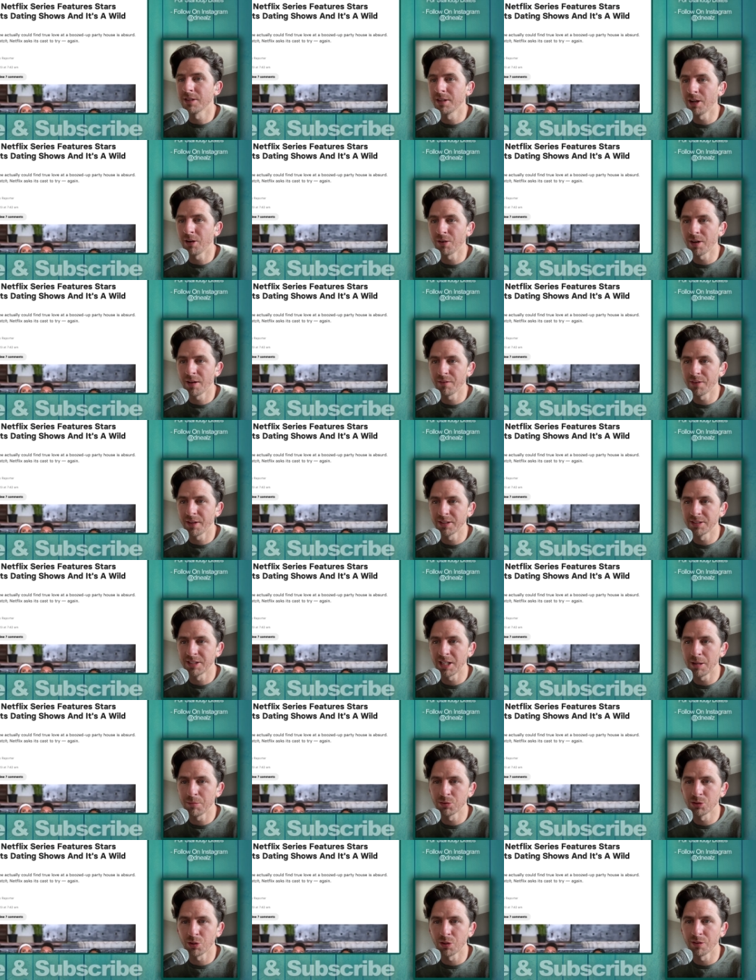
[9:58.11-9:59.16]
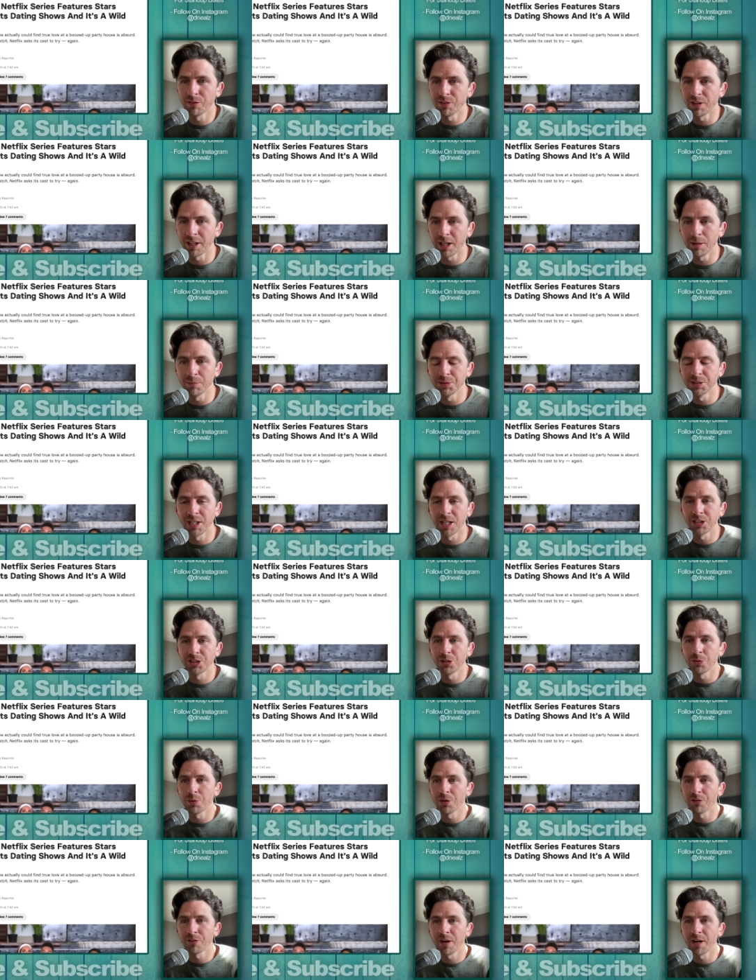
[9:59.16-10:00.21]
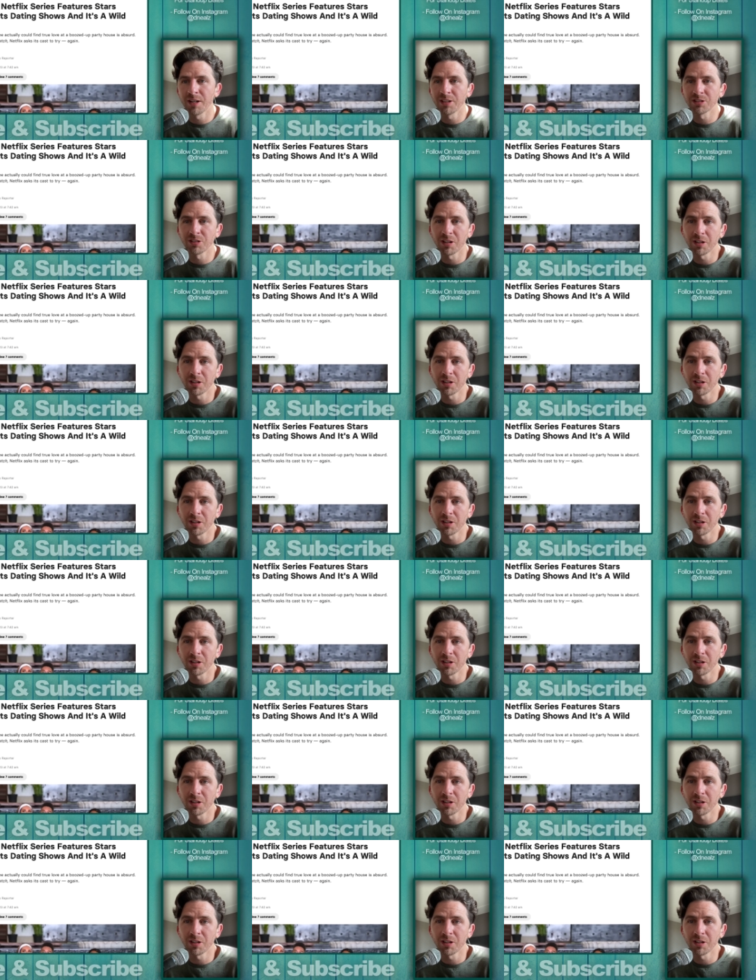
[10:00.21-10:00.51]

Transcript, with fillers: They don't have that same sort of like obsession with ratings.